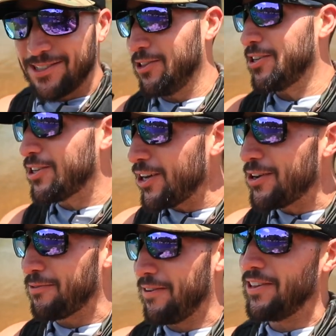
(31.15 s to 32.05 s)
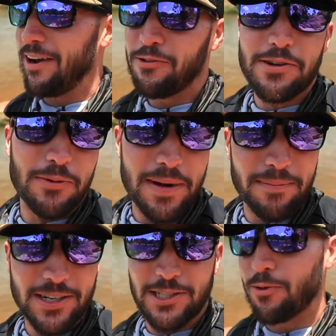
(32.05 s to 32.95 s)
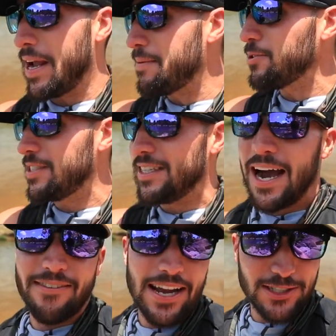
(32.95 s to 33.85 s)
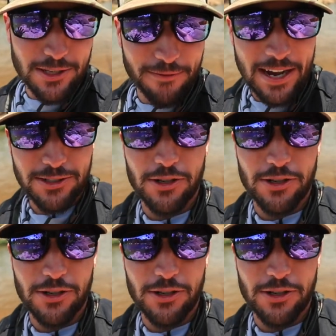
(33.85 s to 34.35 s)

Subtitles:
to the good river that we remember, so we're able to dive and actually find